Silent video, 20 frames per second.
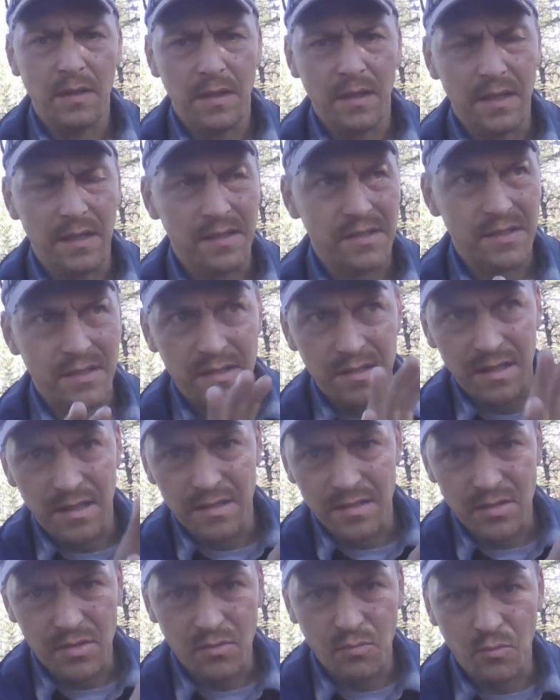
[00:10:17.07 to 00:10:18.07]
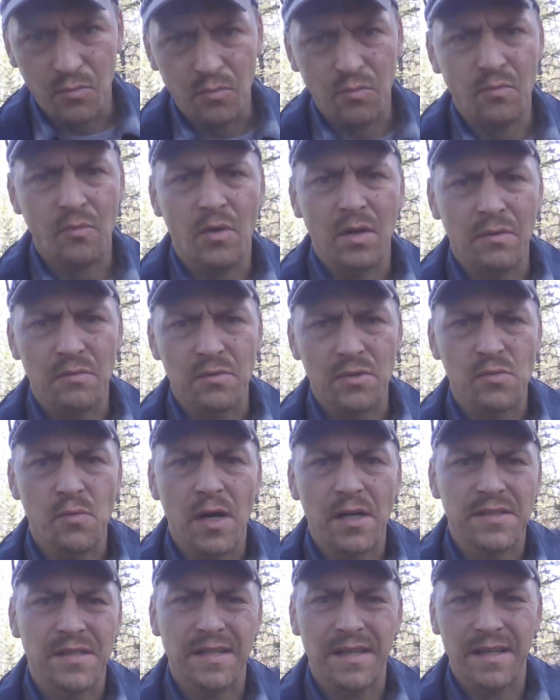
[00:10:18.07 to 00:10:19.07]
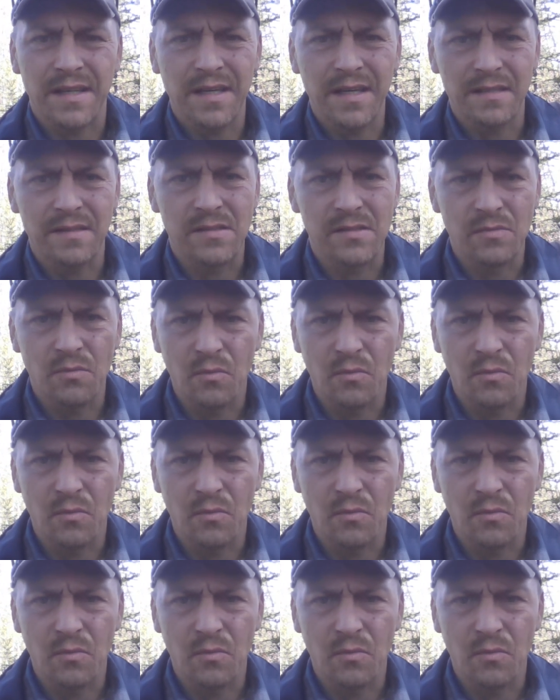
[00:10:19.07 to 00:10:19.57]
it's it's it was watching the kids.